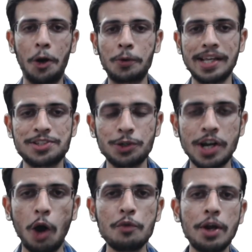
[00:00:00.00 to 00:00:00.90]
Okay, so
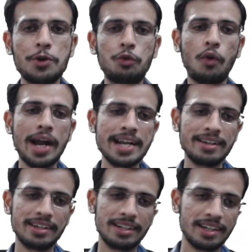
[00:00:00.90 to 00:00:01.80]
now we have to
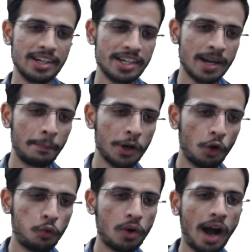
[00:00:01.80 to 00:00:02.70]
find
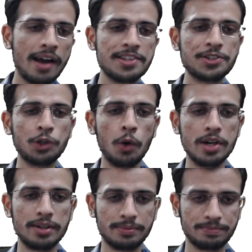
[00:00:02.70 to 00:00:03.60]
cars
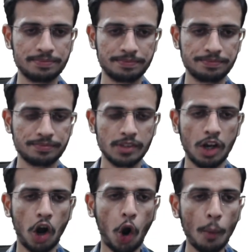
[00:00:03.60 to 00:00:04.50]
sold.
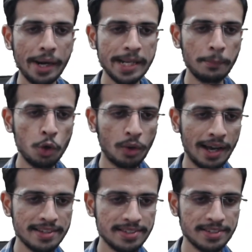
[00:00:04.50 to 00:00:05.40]
How many blue
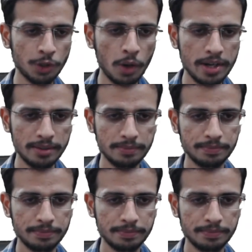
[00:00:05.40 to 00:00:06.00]
cars sold?